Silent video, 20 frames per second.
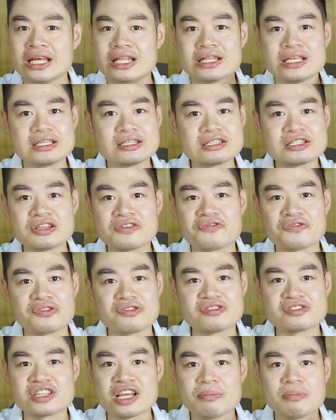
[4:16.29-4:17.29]
This is the
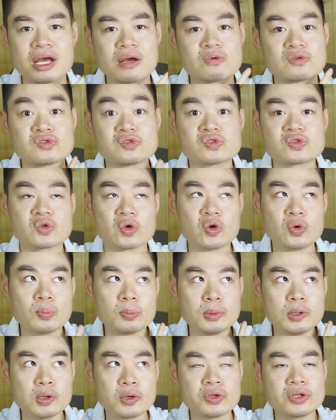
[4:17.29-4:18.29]
first time I was so
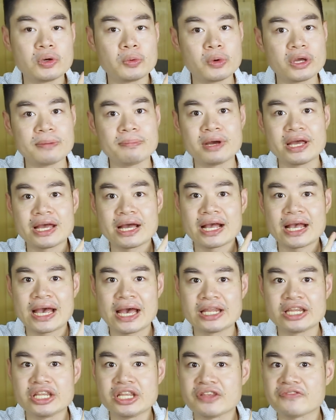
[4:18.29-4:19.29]
blown away by a
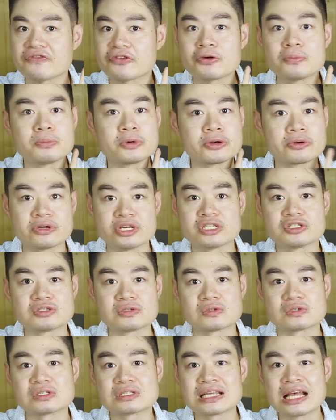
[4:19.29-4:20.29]
candidate from
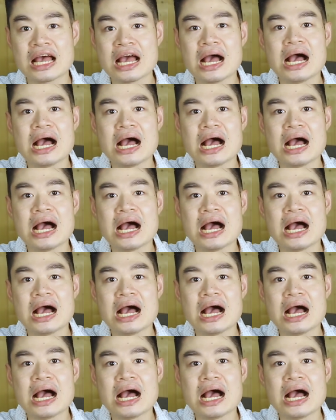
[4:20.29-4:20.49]
Mauritius.